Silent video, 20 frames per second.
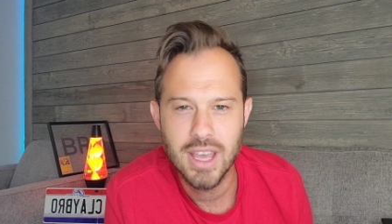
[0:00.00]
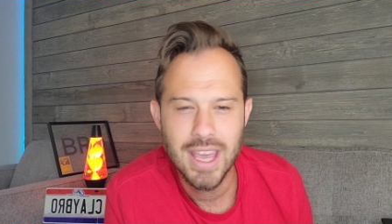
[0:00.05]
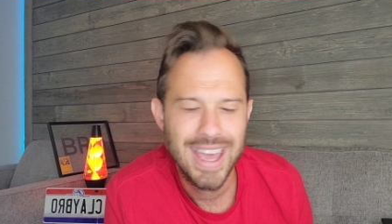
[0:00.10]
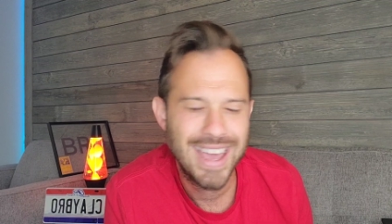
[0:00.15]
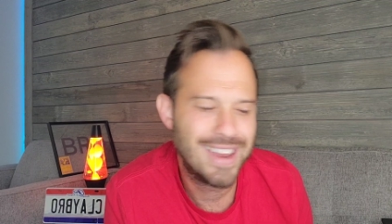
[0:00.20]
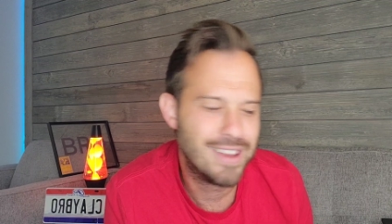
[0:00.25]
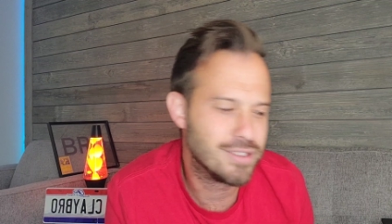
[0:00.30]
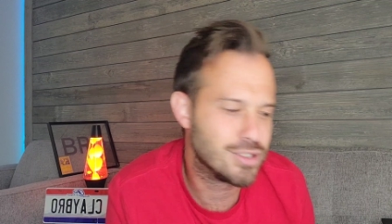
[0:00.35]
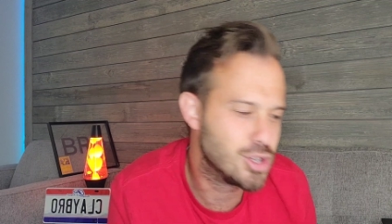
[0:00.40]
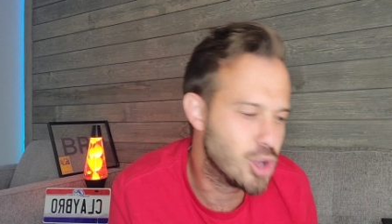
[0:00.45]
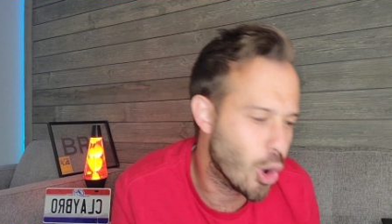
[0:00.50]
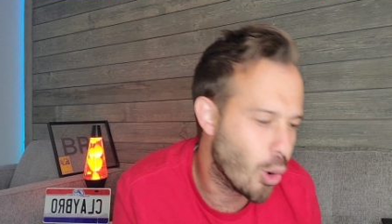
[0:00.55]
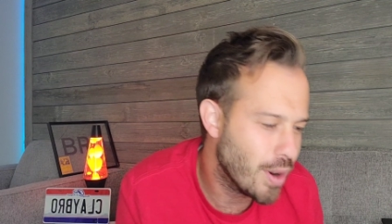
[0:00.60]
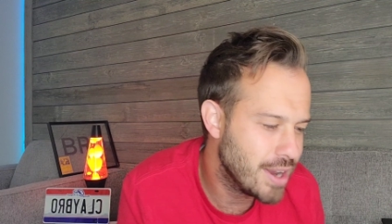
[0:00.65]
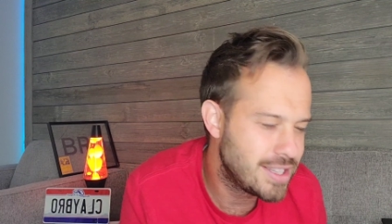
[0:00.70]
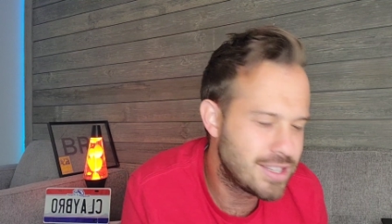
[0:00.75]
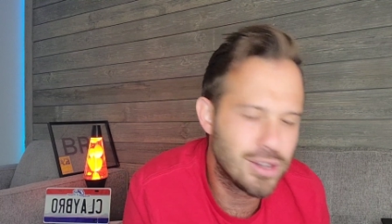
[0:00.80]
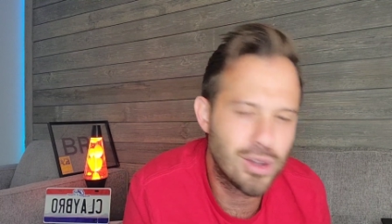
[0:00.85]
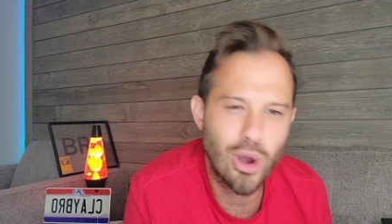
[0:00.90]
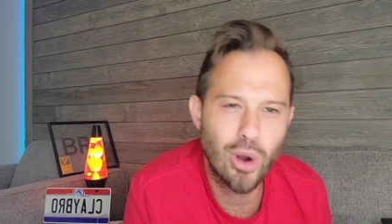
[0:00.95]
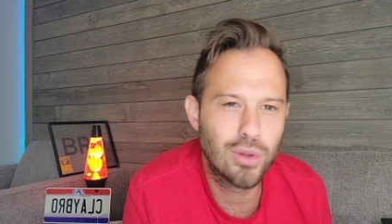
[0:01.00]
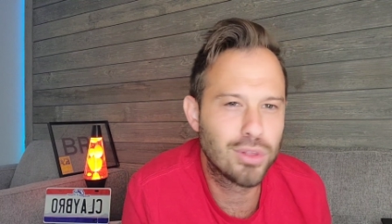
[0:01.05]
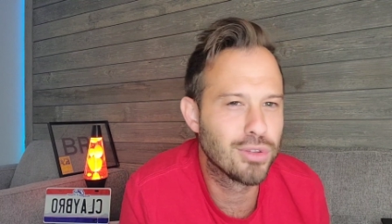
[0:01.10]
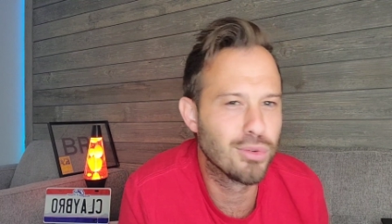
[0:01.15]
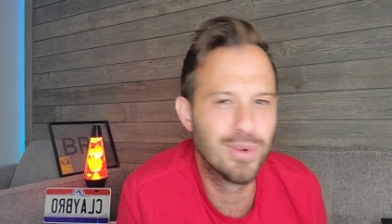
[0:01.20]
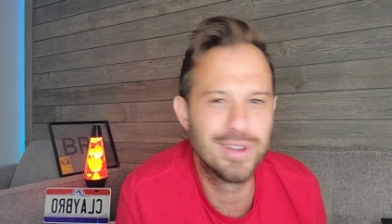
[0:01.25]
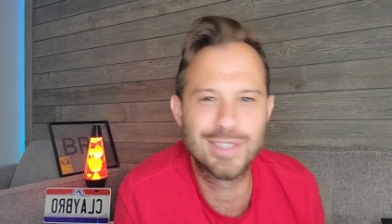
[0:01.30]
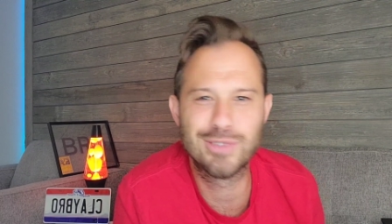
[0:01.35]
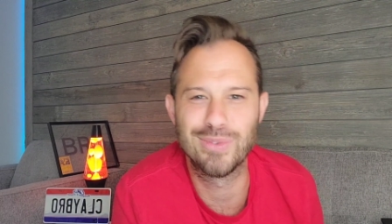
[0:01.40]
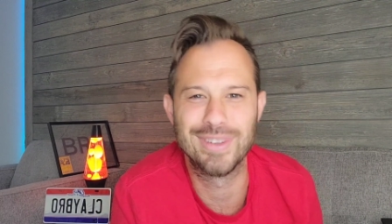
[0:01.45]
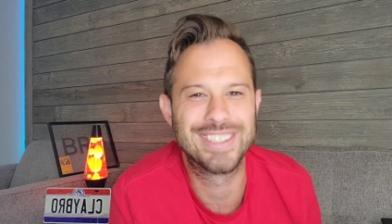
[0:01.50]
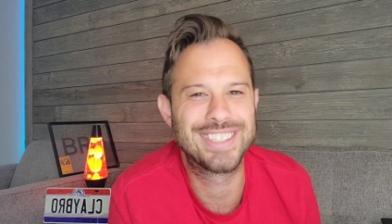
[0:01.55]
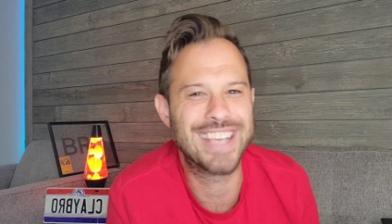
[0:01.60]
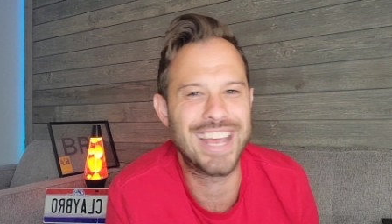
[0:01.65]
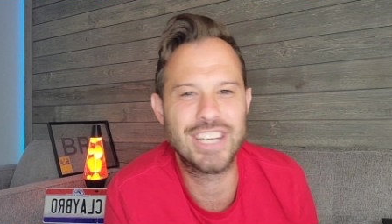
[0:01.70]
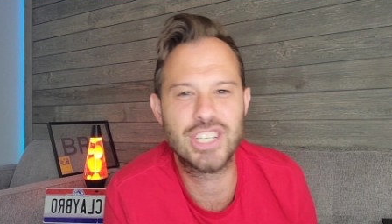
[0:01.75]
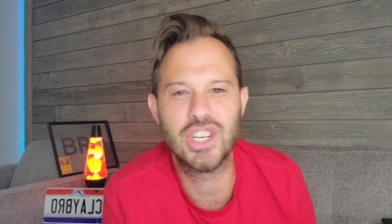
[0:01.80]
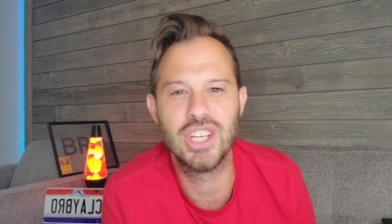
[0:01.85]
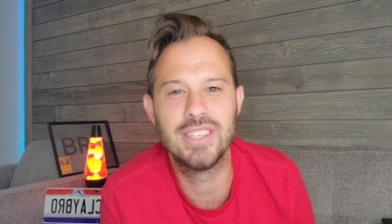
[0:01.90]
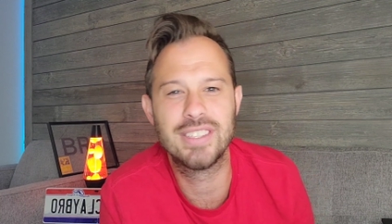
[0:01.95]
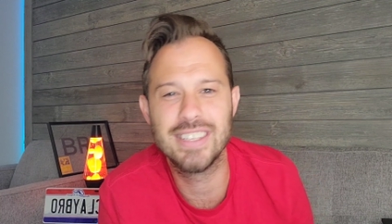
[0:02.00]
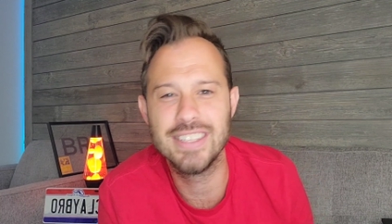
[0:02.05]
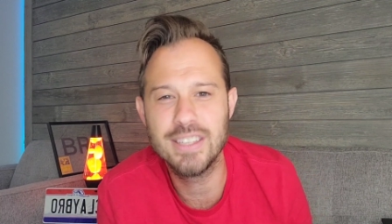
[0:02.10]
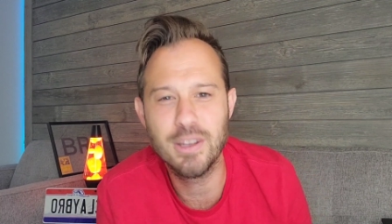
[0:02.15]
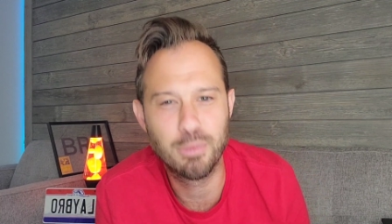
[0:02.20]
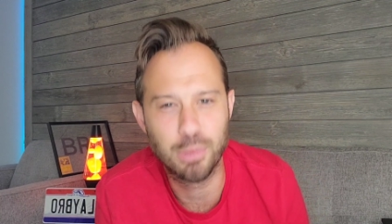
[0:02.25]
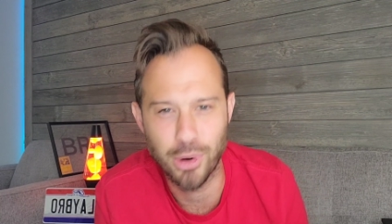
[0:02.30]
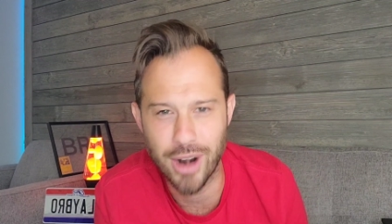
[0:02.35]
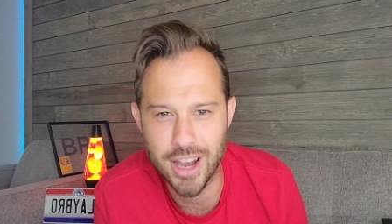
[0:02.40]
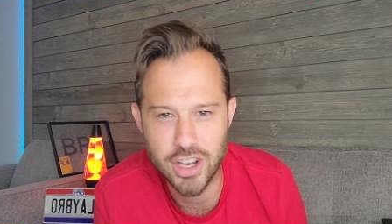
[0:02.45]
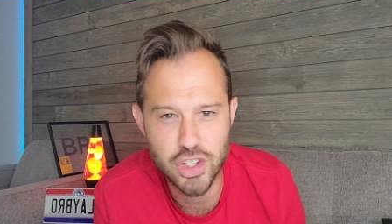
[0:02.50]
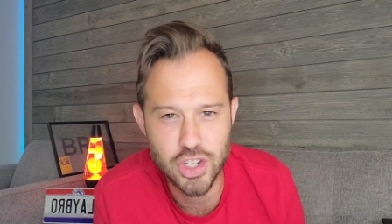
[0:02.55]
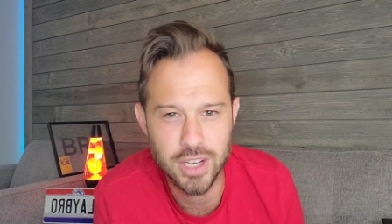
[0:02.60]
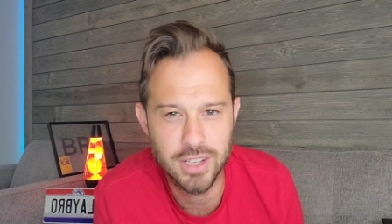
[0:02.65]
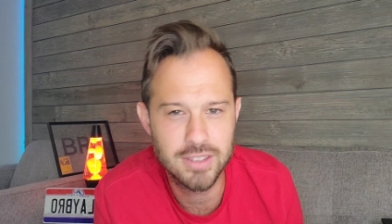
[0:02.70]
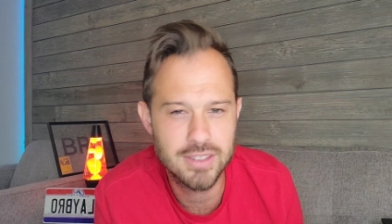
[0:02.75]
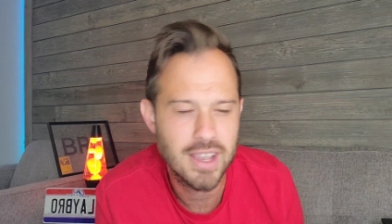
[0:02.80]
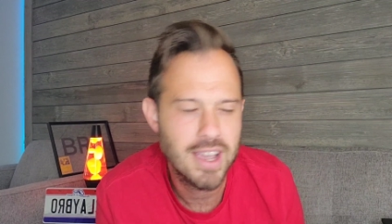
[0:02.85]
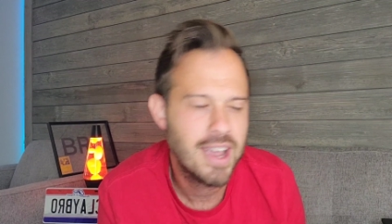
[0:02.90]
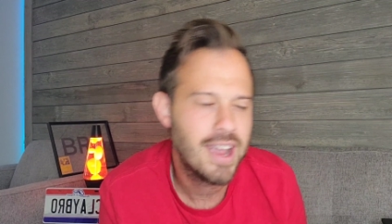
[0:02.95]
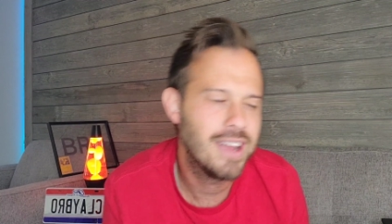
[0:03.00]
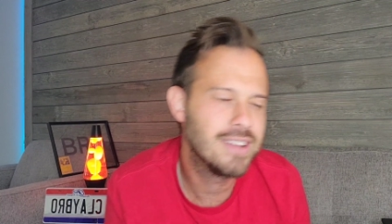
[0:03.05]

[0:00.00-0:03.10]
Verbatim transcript: It is going to go through its recessions and depressions.